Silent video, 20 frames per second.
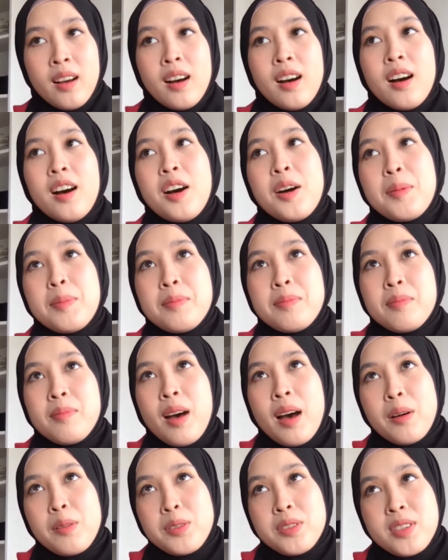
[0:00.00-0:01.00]

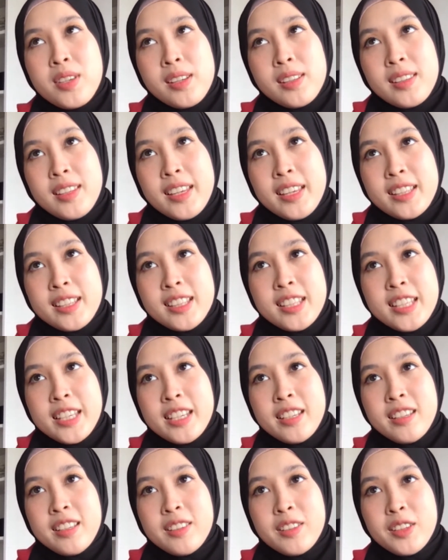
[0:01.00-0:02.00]
I would say
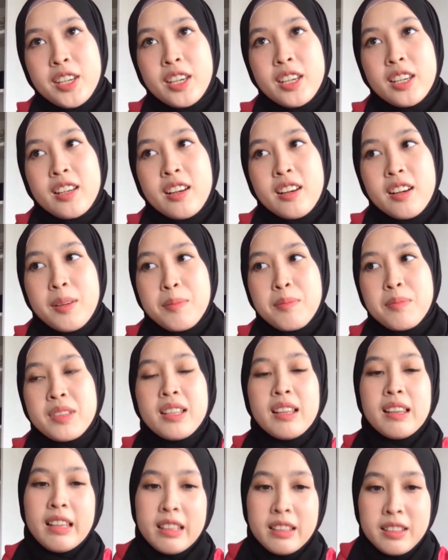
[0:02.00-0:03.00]
lately, okay, the
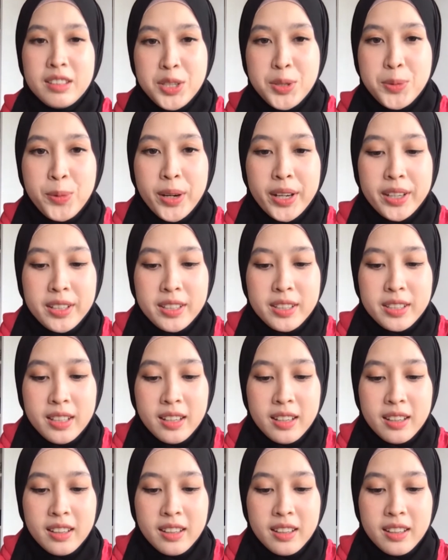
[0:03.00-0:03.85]
latest one,